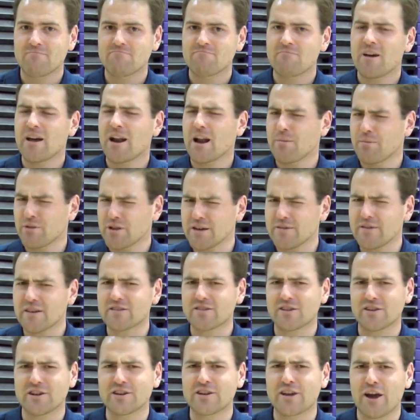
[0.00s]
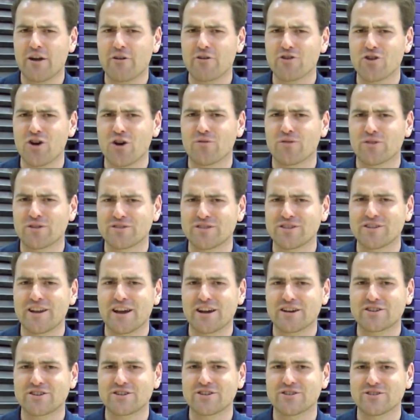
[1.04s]
And I believe that's going to carry over to
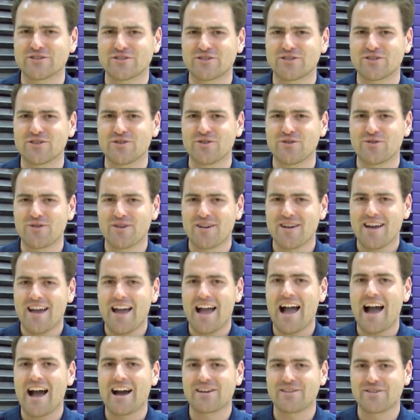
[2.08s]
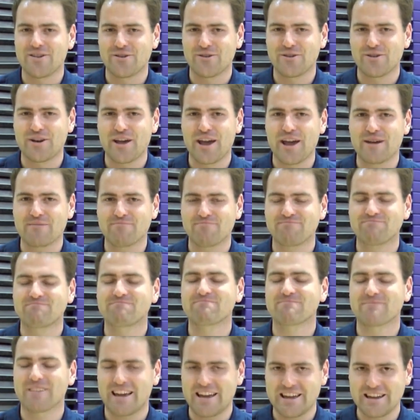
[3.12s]
next year, too, at Notre Dame.
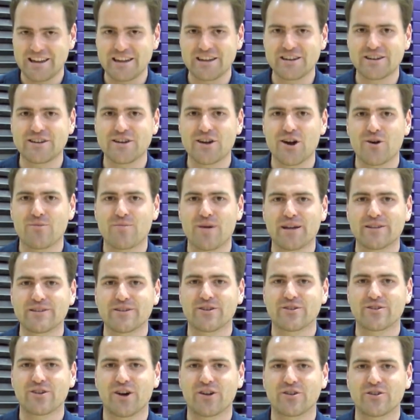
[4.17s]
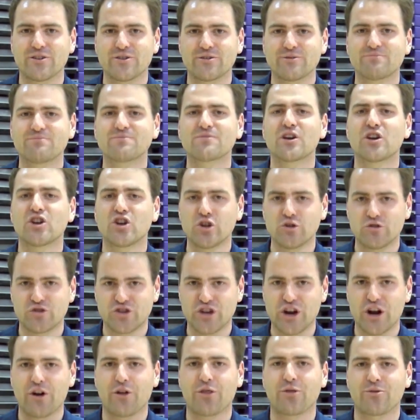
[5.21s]
In Indio, Bailey Redondo, News
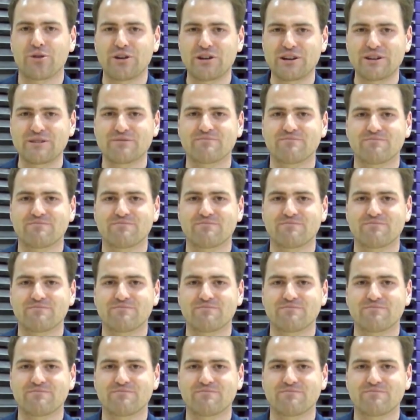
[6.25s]
Channel 3.